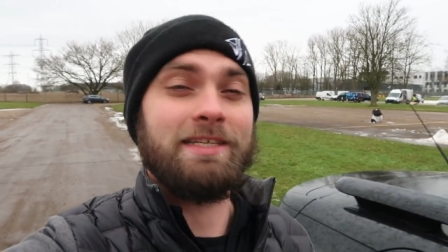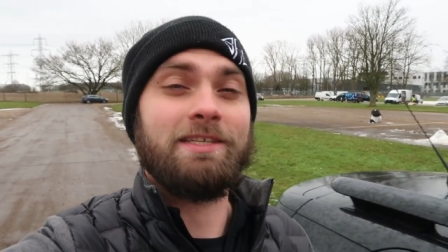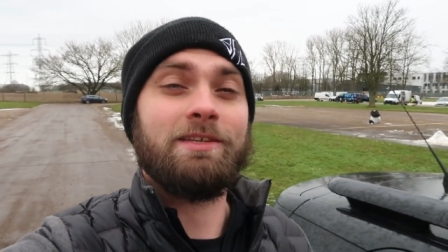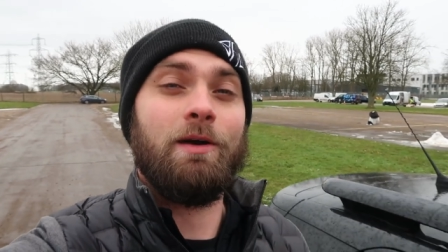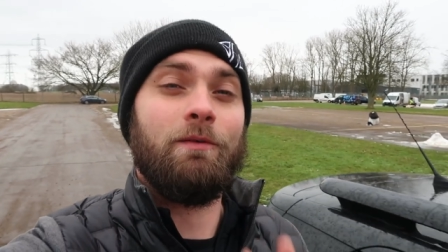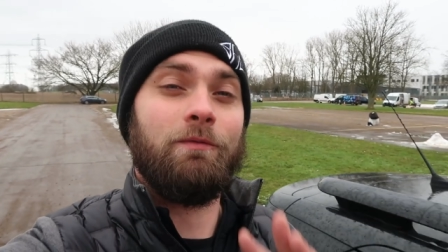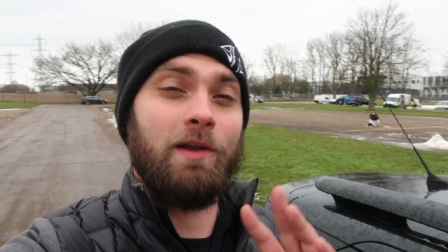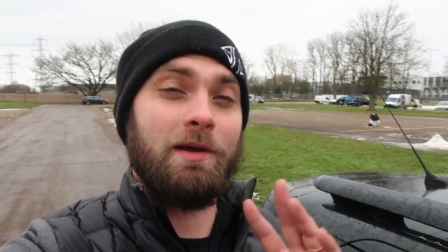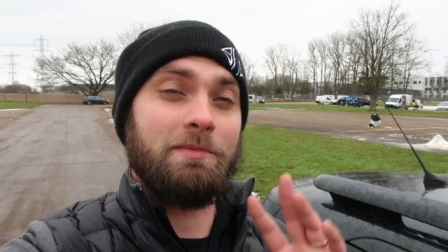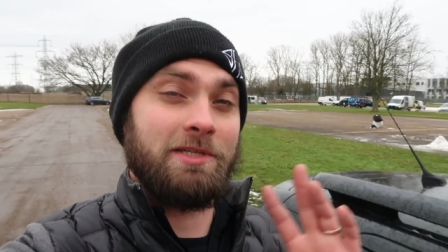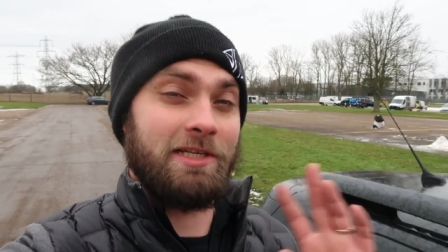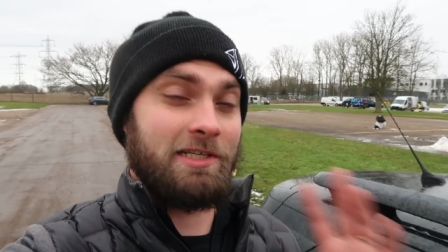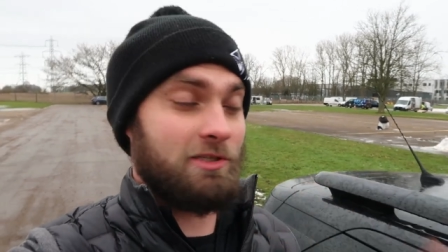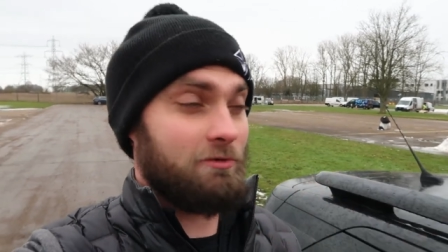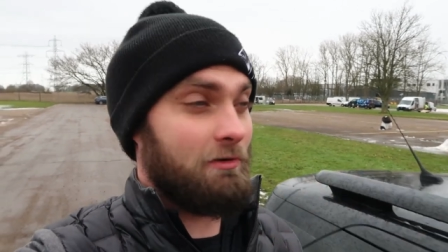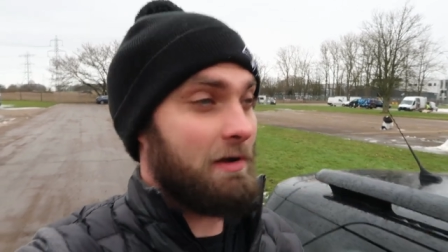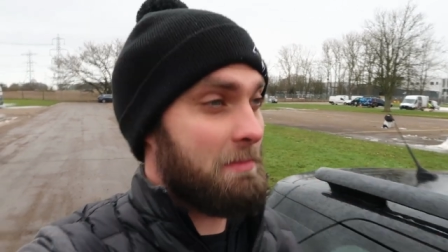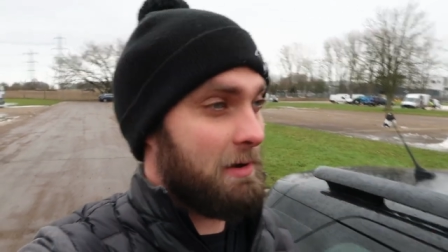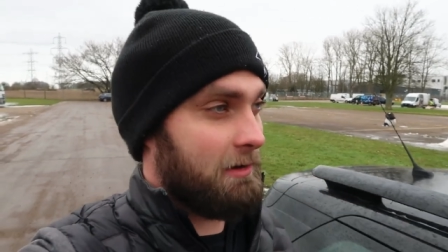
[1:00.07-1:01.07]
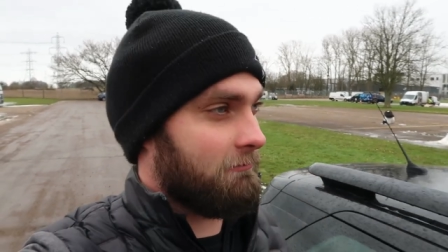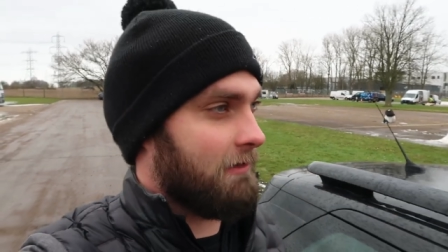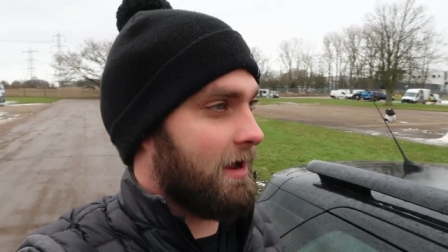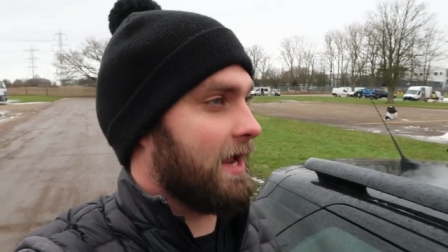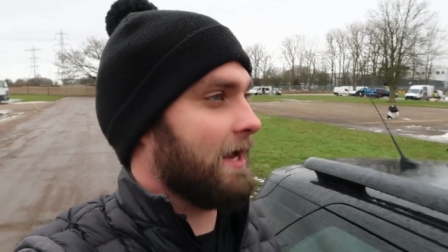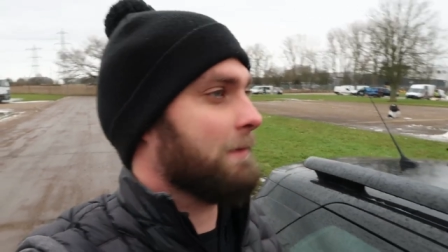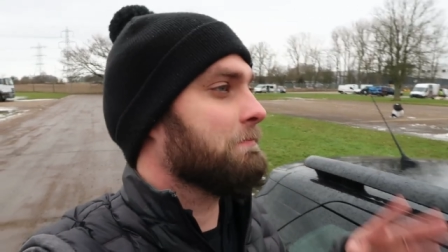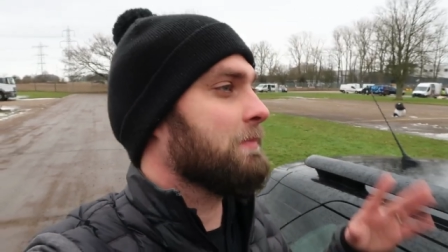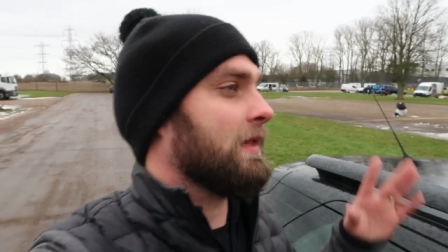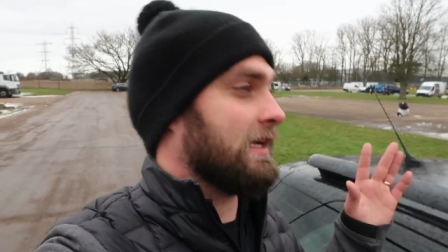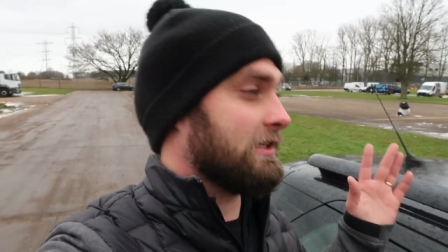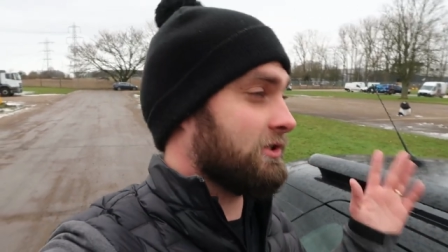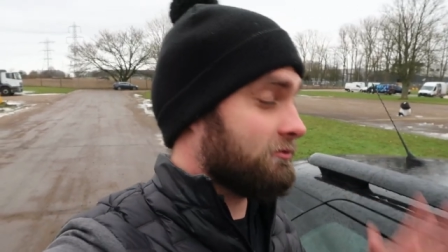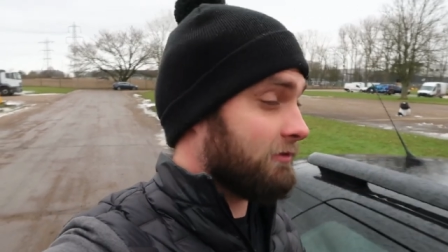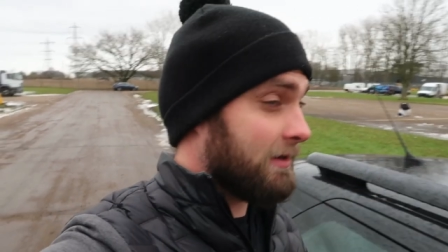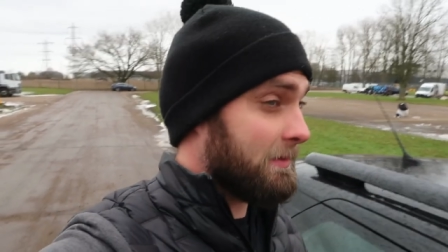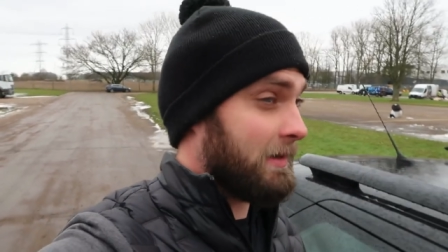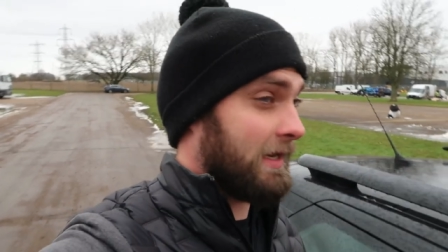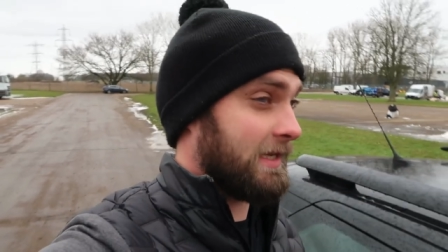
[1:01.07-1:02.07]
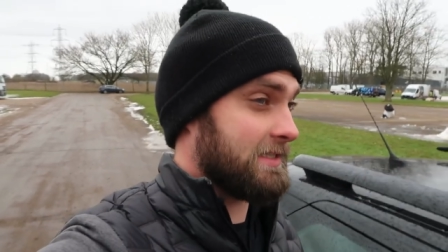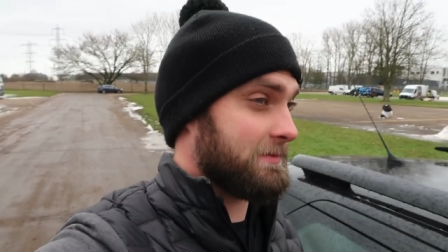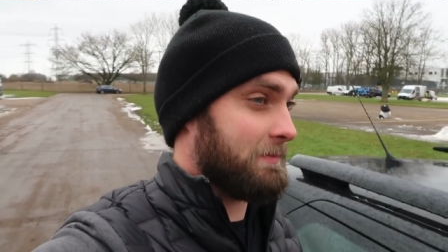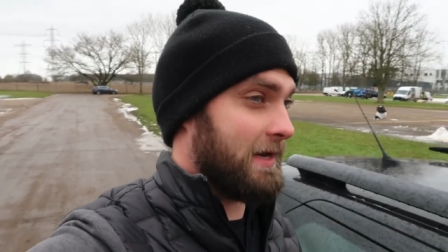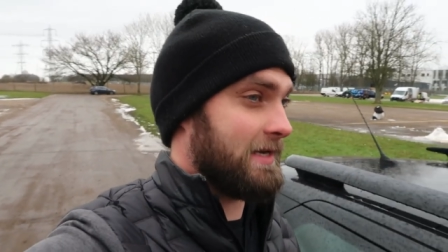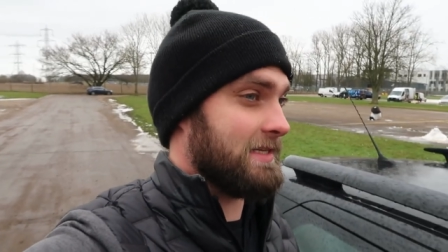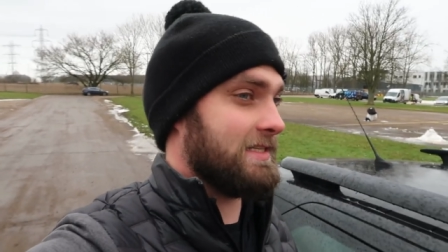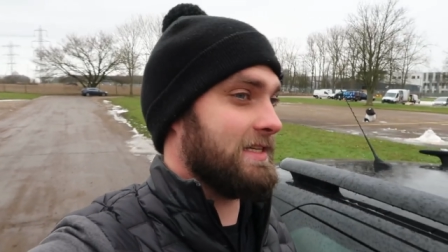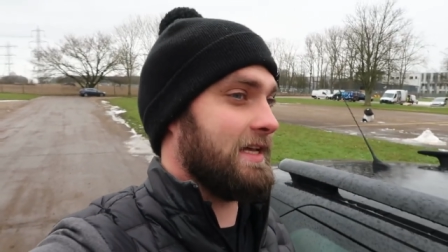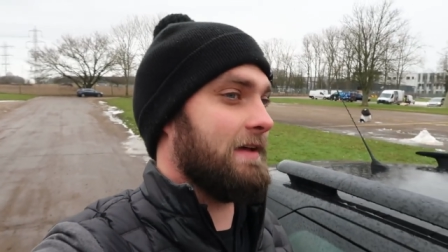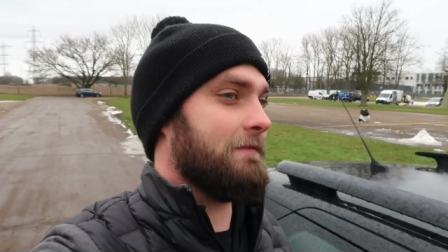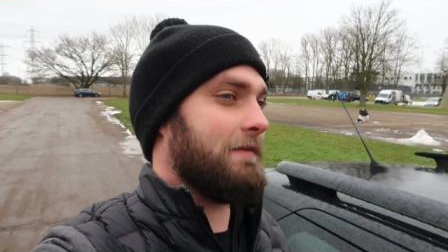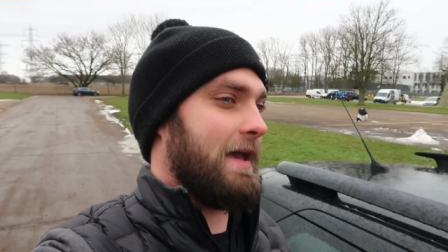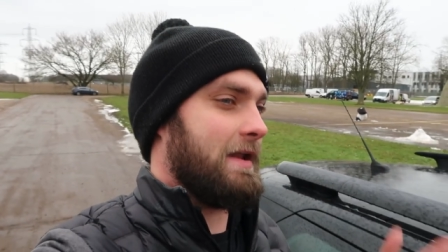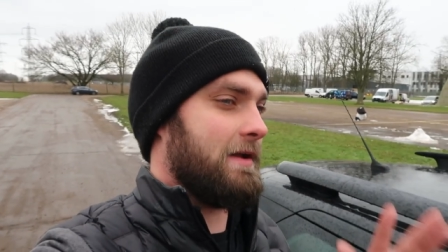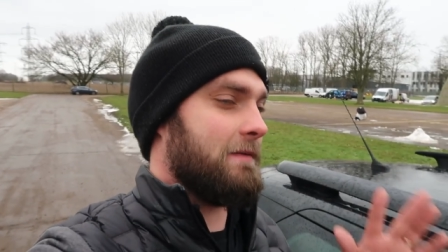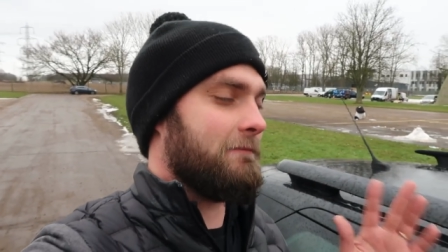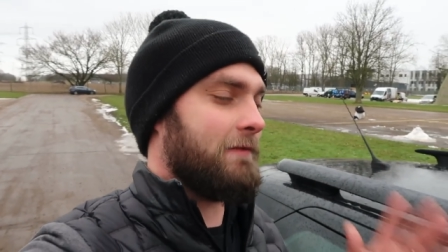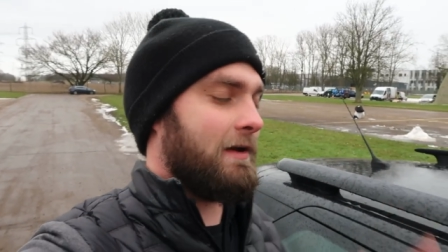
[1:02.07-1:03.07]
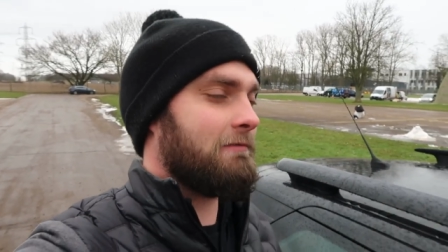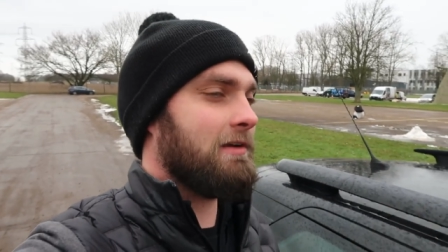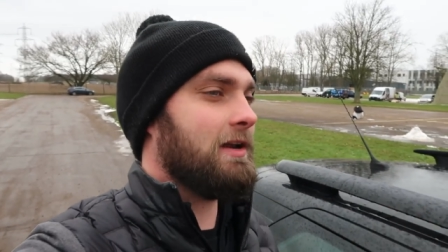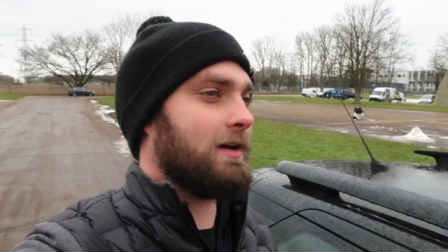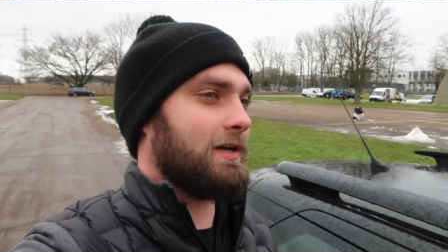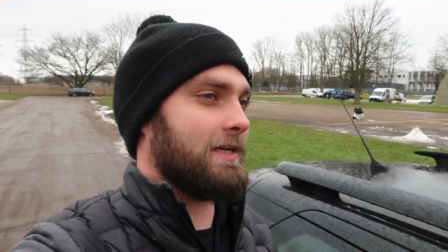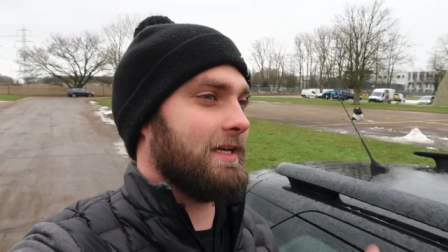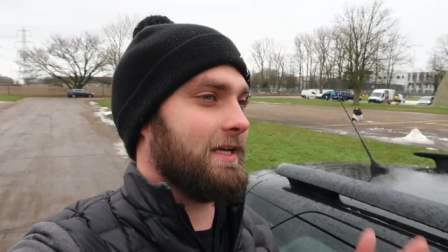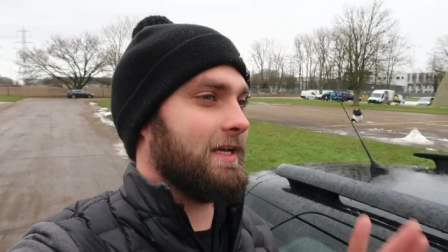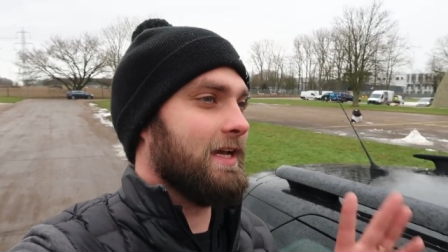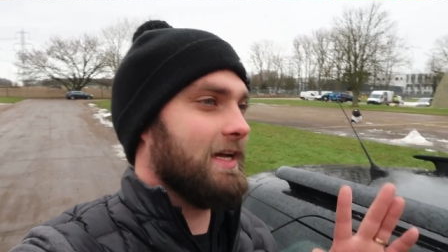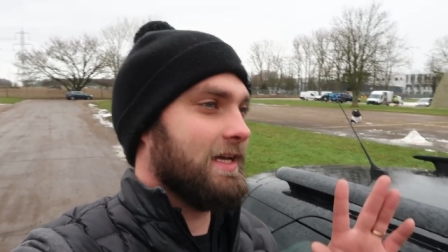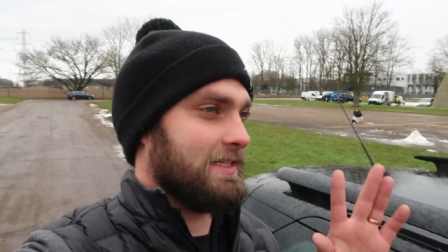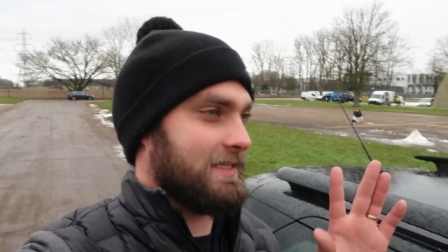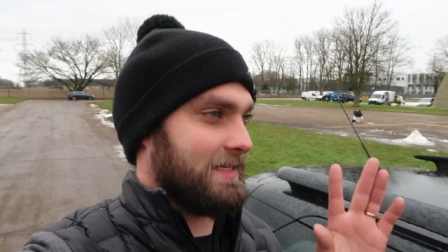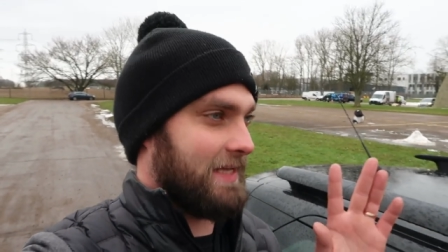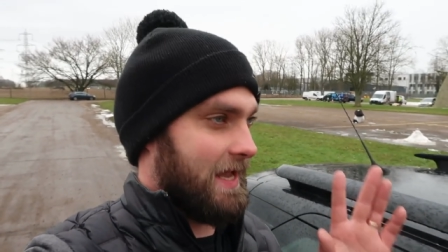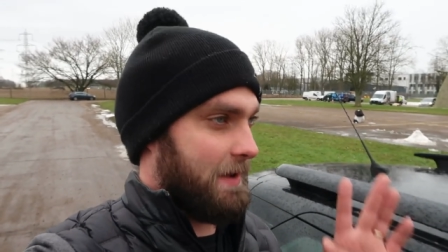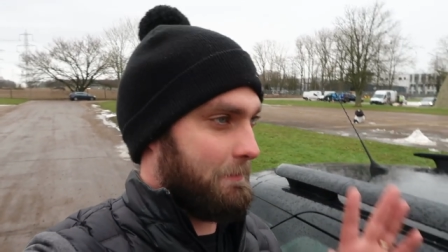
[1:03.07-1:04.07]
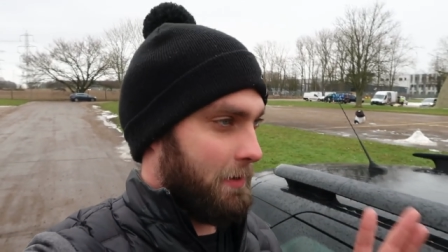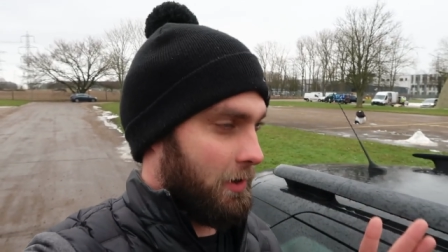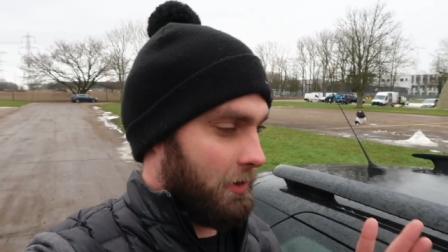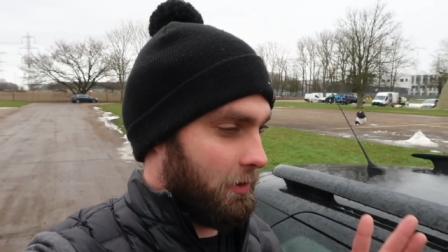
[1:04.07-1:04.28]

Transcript: These golf clubs are extremely rare, extremely expensive, and I'm very lucky to get